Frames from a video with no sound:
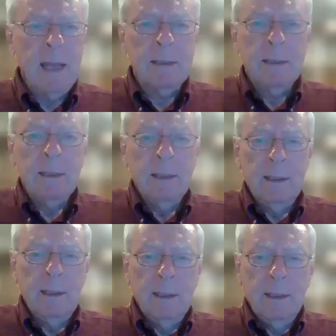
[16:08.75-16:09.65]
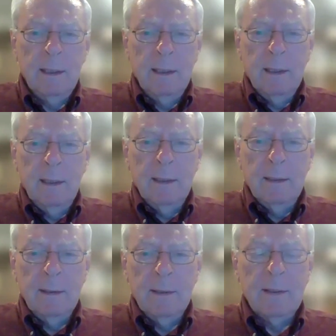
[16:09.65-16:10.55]
And
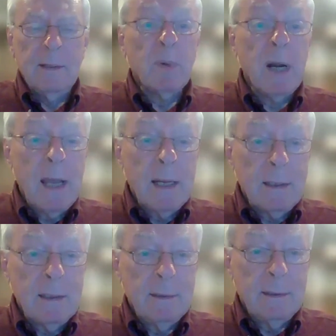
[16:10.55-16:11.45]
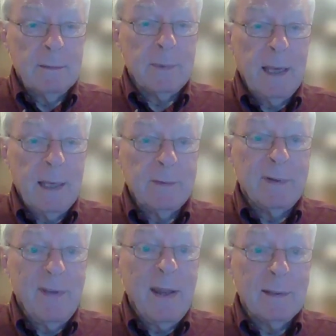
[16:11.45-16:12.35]
the brand that we had to
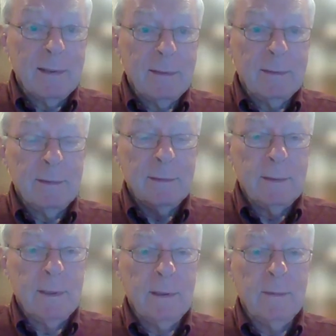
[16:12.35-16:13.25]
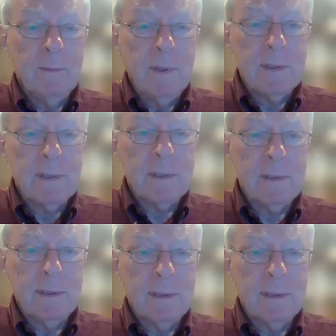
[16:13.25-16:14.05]
invent was,